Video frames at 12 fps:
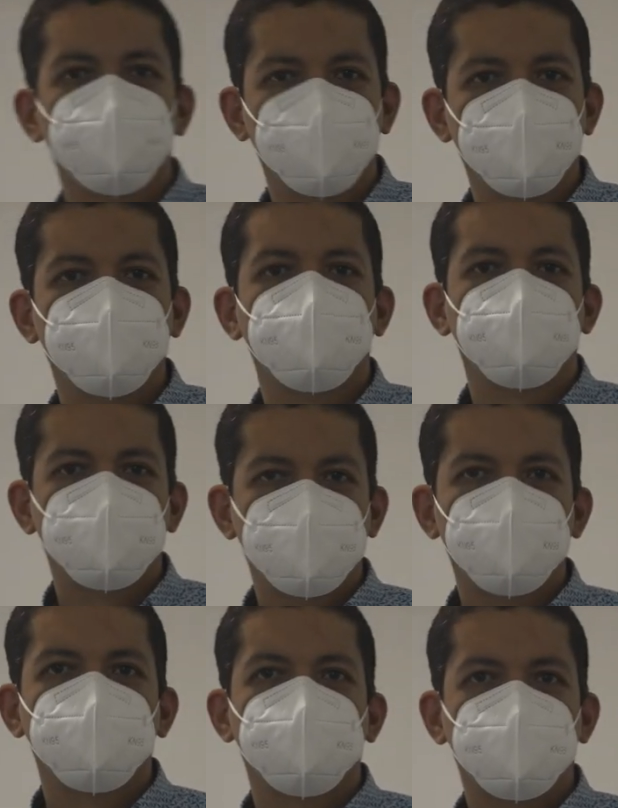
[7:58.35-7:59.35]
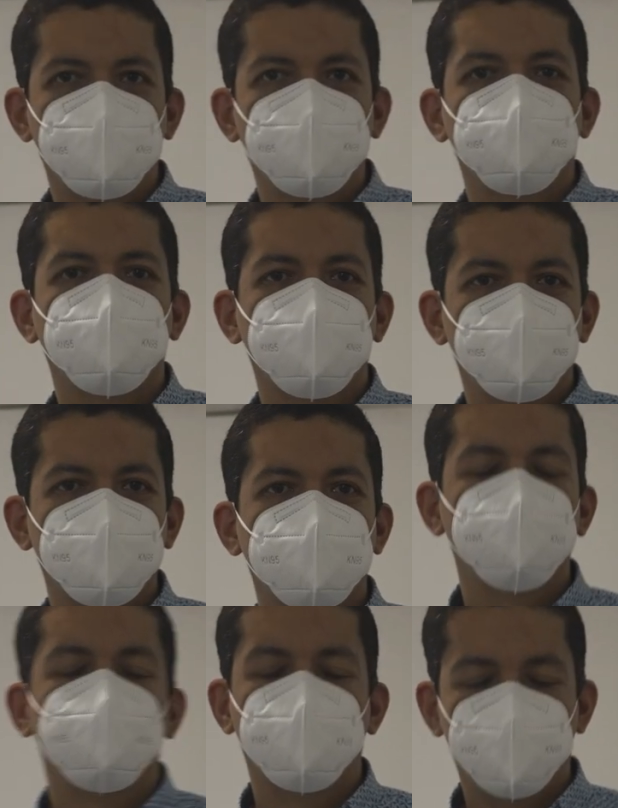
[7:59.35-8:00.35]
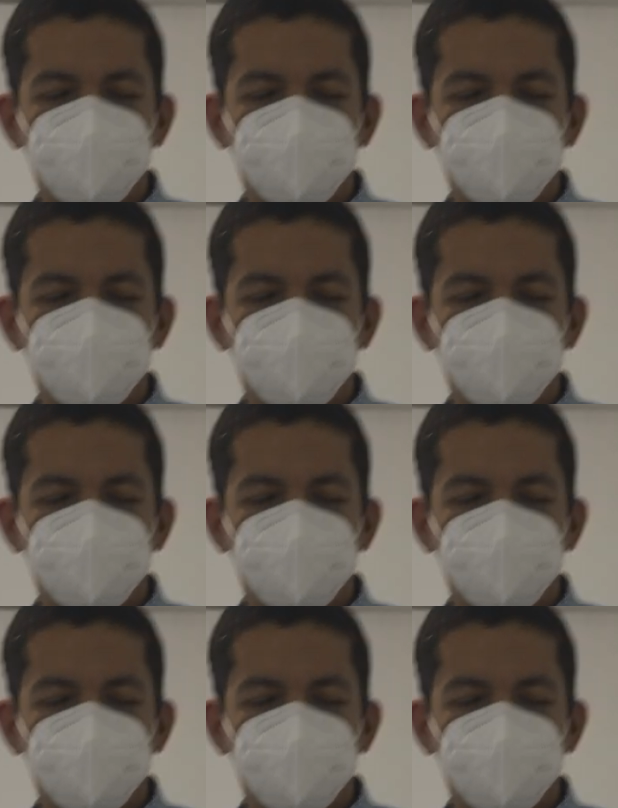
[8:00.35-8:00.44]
to any industry, really. But the